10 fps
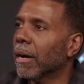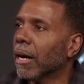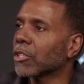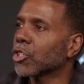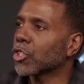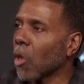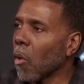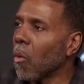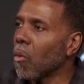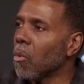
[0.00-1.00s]
a
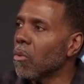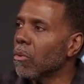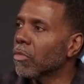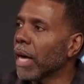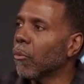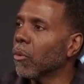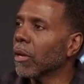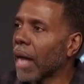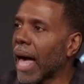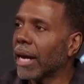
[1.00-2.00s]
soul that
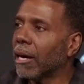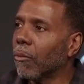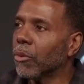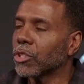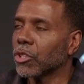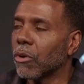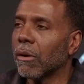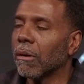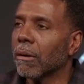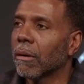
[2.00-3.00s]
will line up with
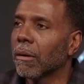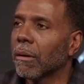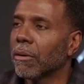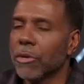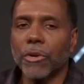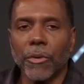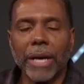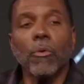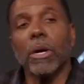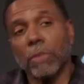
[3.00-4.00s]
your new
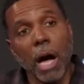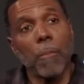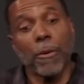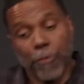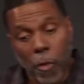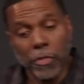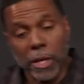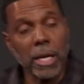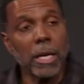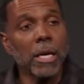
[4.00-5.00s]
create. Well, no, before
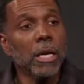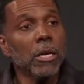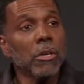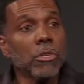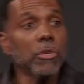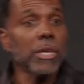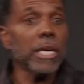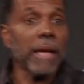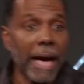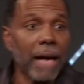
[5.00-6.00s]
then, you
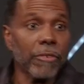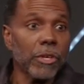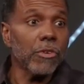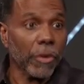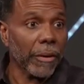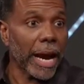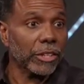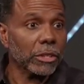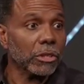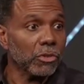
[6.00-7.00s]
didn't have a new
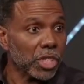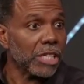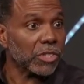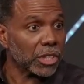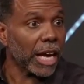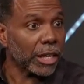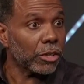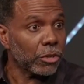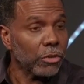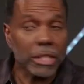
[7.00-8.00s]
creation. So Jesus had
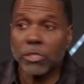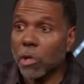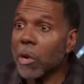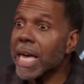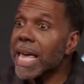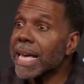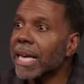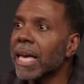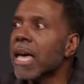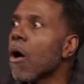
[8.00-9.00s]
to do this so he
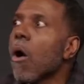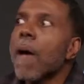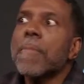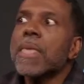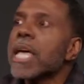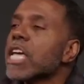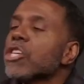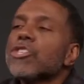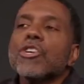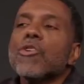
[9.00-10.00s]

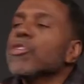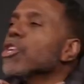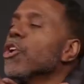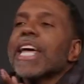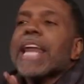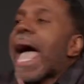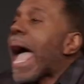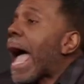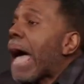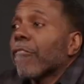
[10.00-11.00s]
you you didn't
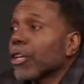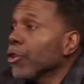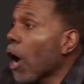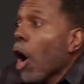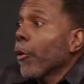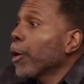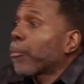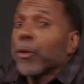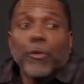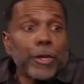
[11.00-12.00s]
have it. You already
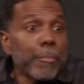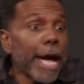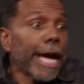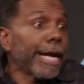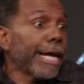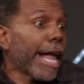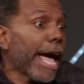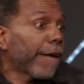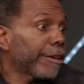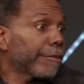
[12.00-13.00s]
proved it. Man didn't
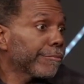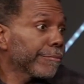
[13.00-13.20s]
have it.